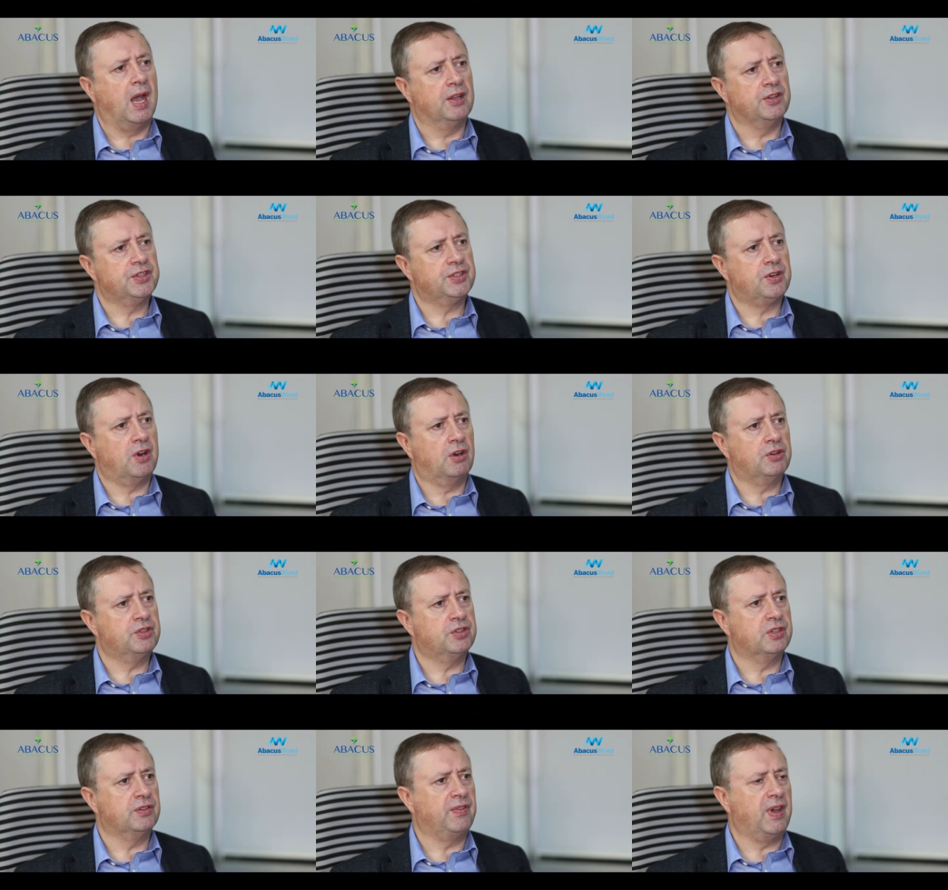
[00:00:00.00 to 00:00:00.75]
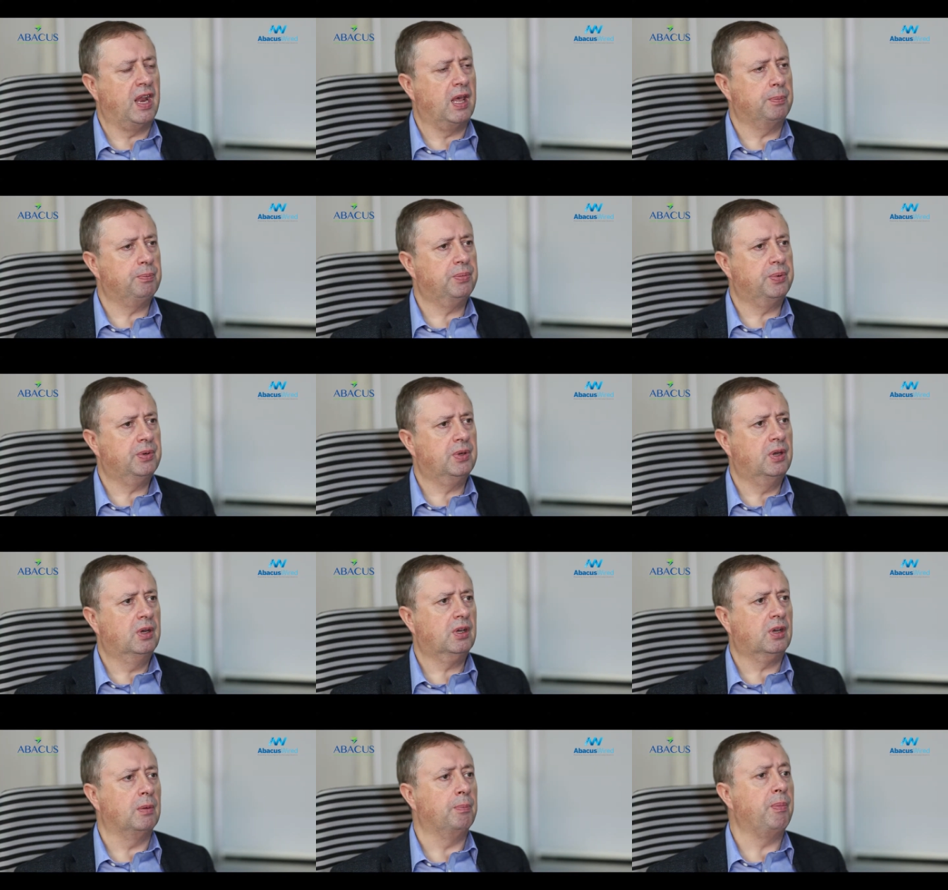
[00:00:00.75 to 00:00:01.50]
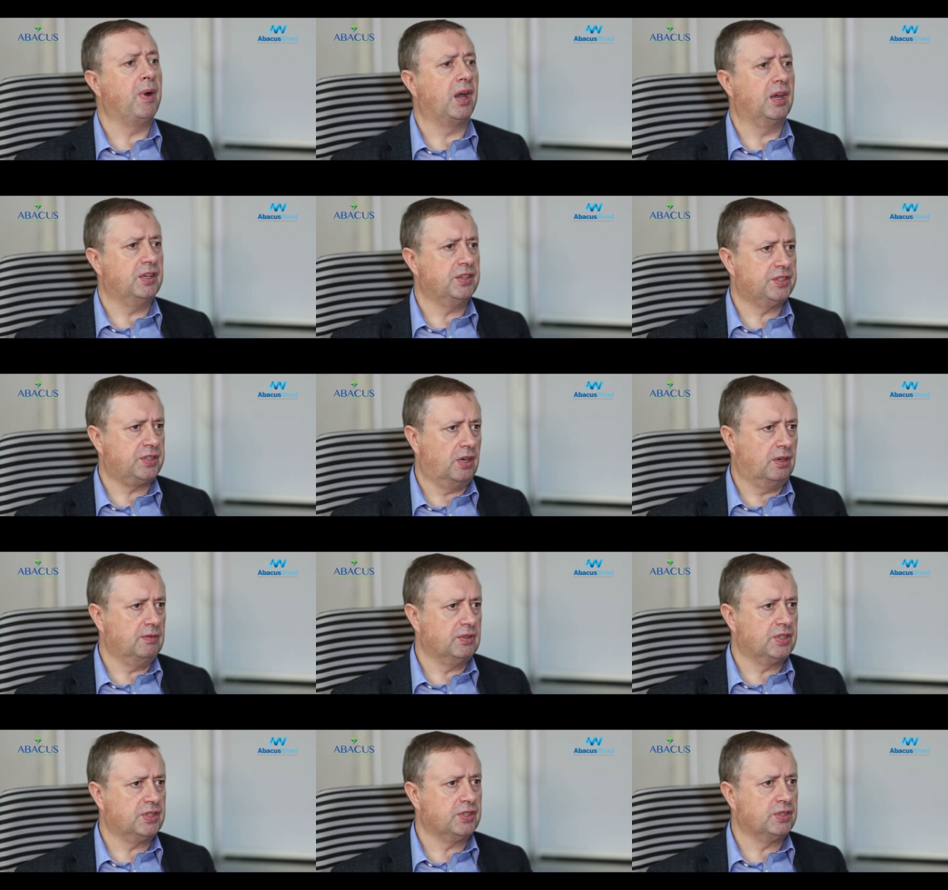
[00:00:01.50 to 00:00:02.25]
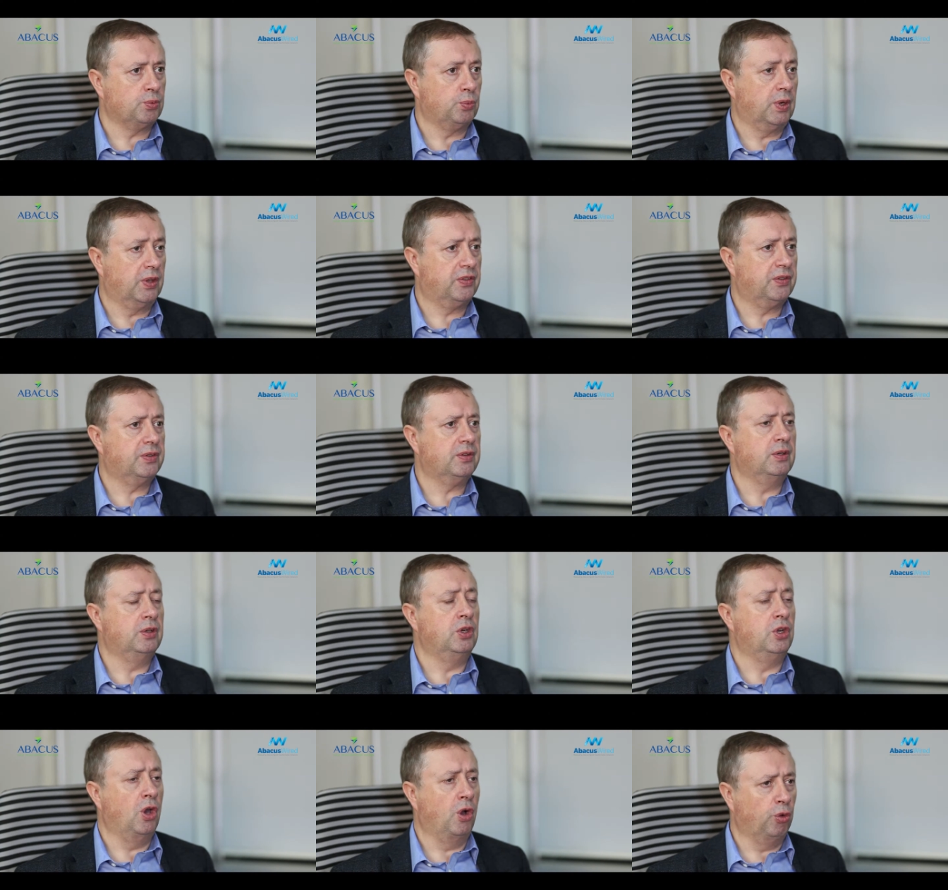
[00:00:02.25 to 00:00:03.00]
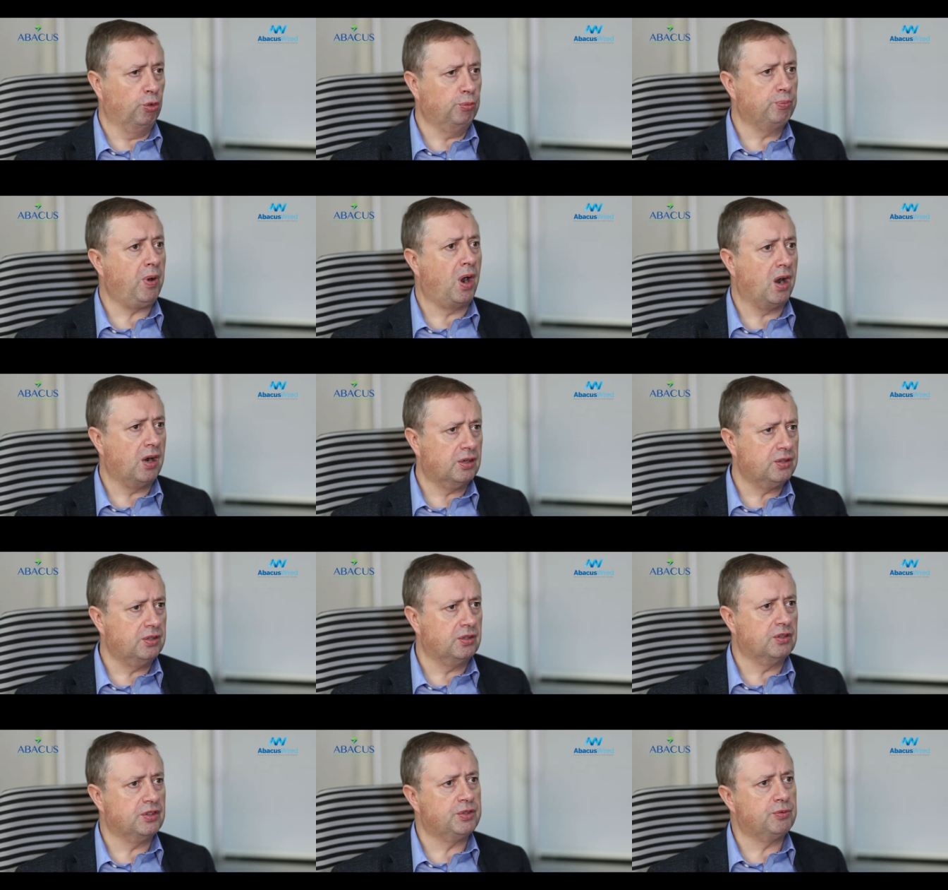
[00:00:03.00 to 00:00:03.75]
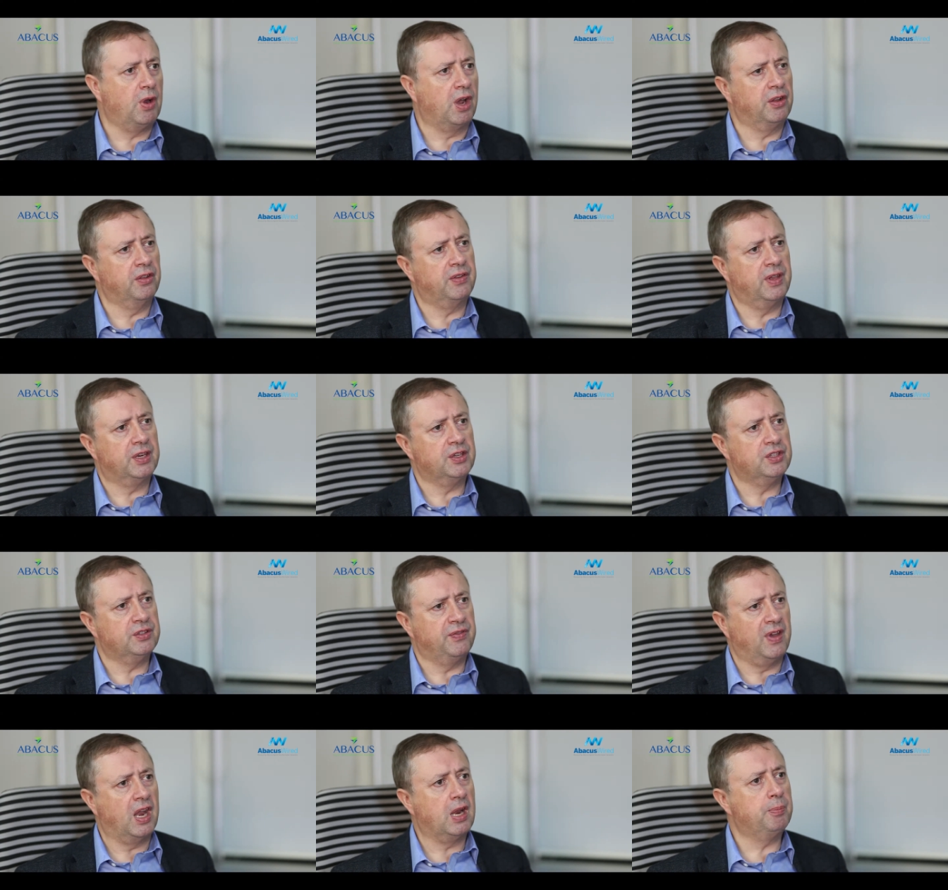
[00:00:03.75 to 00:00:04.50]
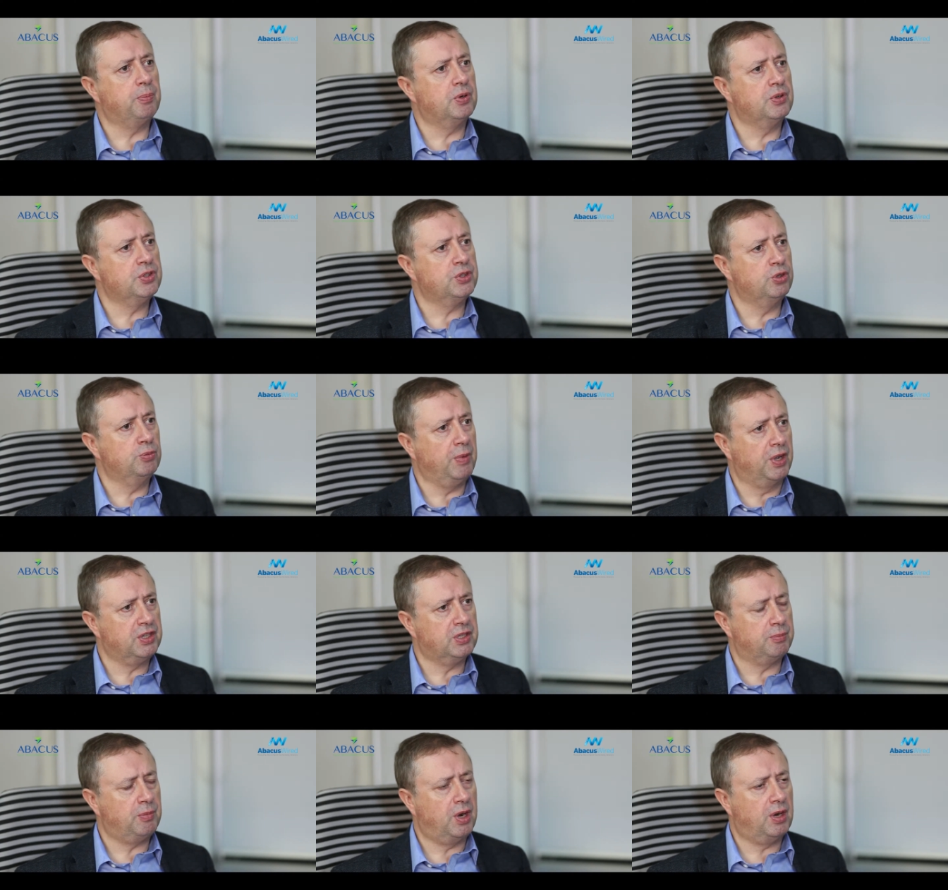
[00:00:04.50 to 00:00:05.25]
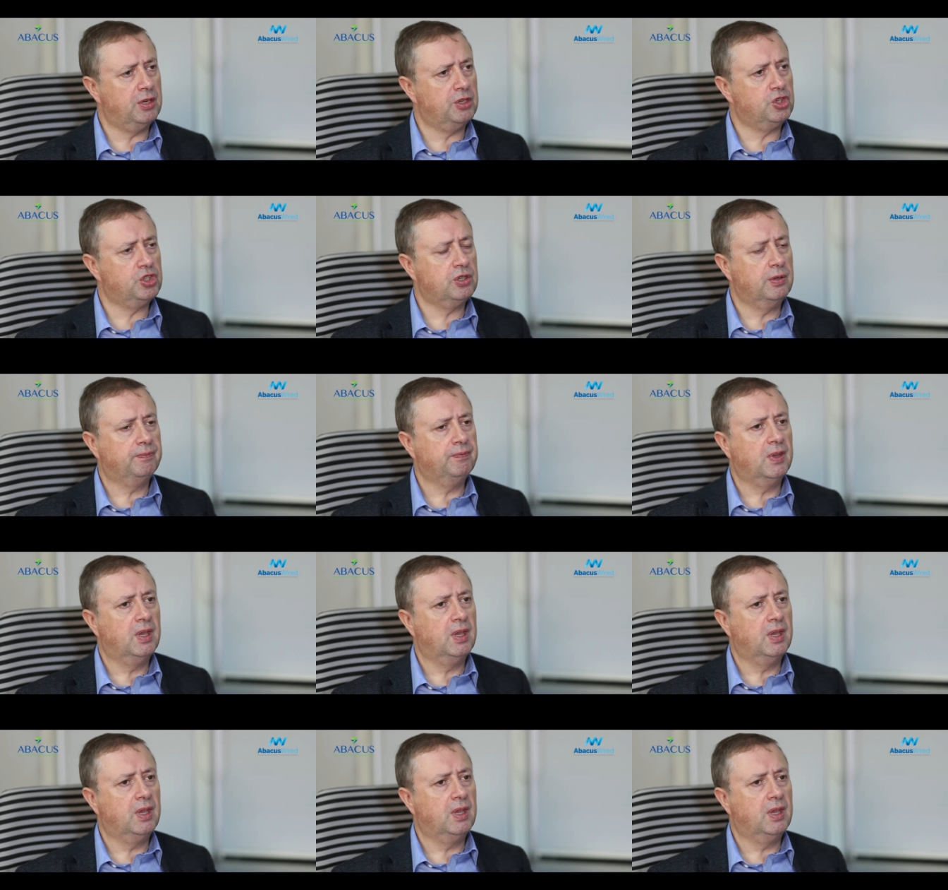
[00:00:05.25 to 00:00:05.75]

and start to develop combined services with known partners rather than developers who might emerge.